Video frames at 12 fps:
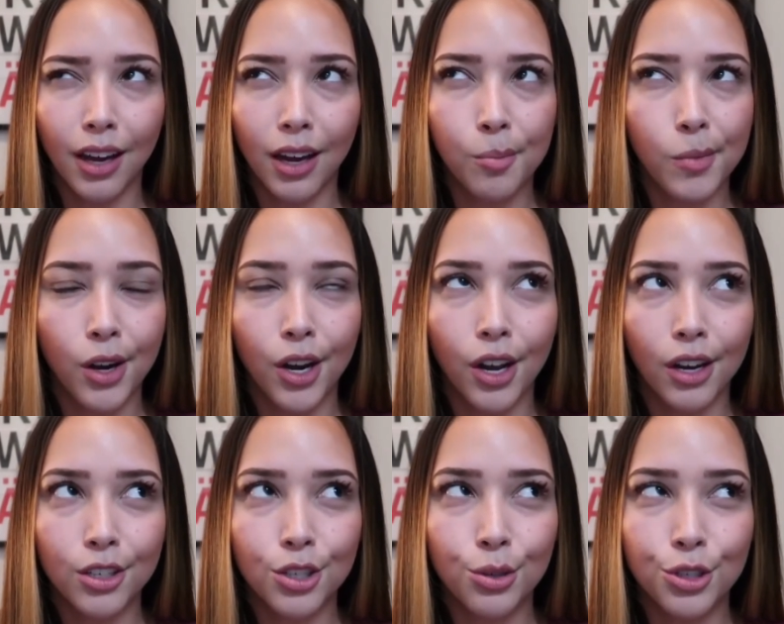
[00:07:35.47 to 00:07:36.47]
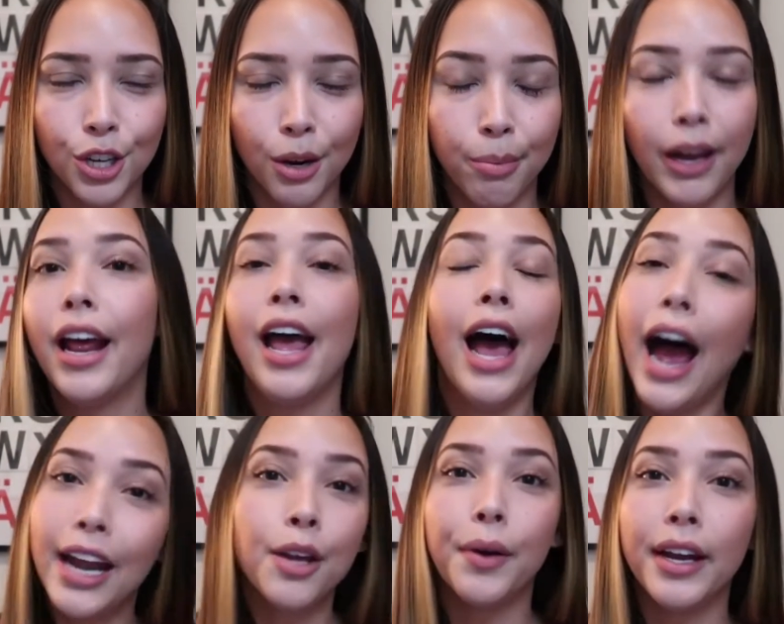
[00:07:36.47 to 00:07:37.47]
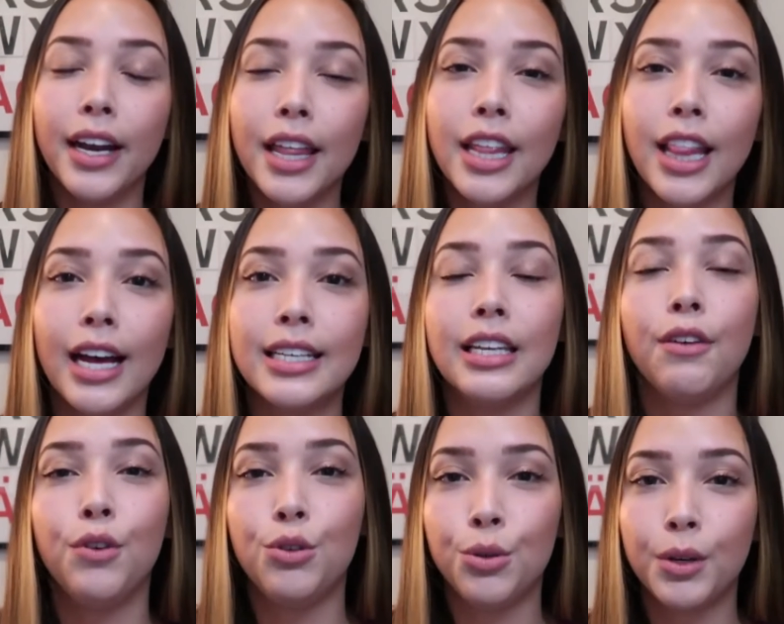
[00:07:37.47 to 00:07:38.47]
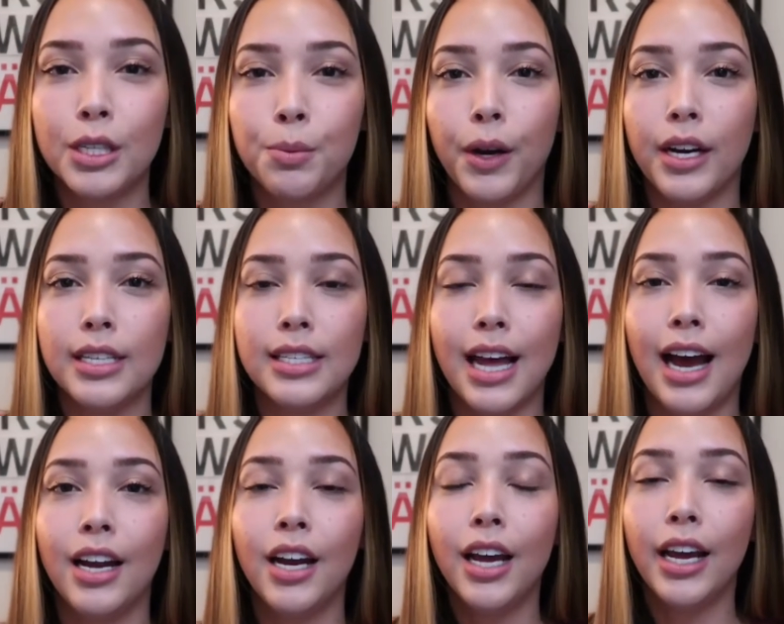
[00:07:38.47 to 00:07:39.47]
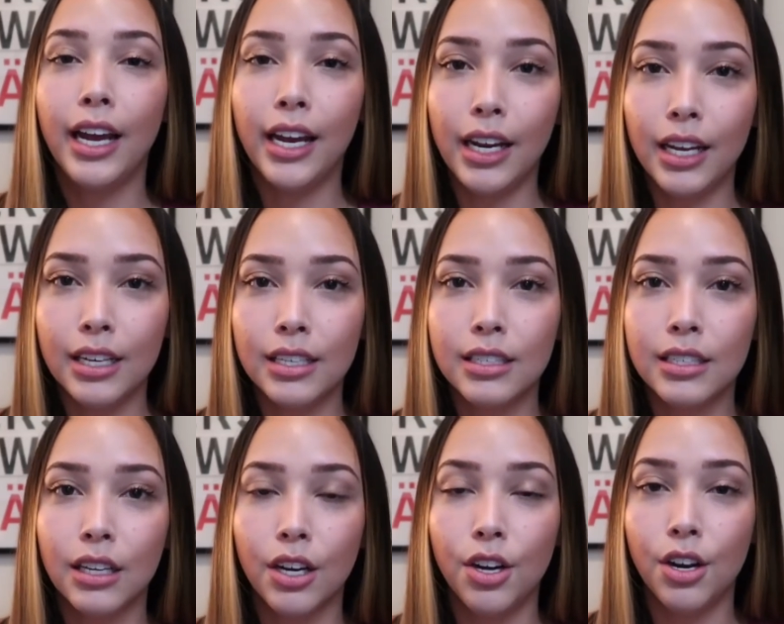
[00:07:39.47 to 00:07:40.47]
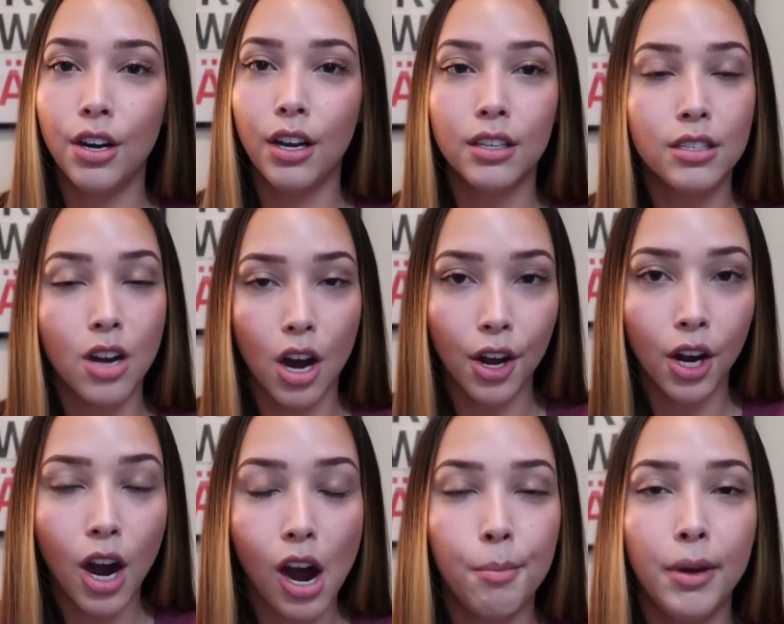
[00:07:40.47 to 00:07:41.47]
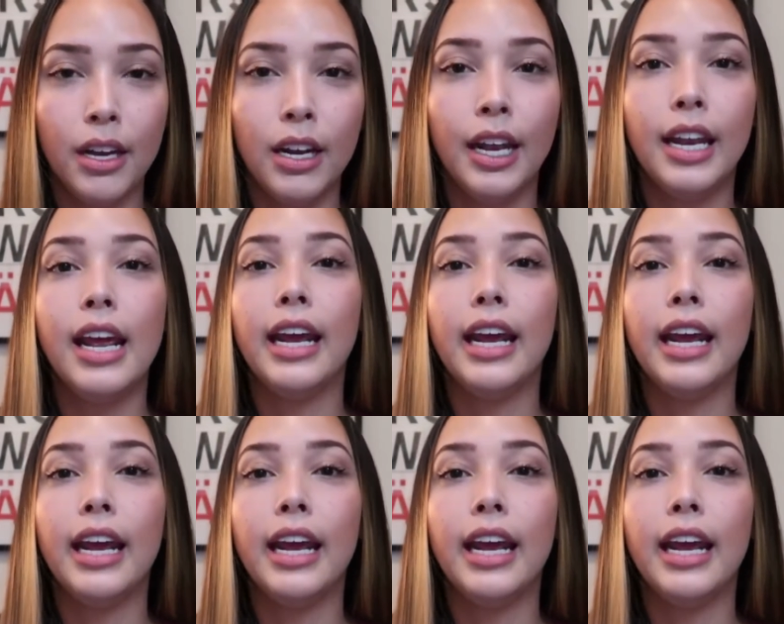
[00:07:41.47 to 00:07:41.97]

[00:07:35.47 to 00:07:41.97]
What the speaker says: I'm not too sure, but anyway, nonetheless, if you do experience that, it is not uncommon.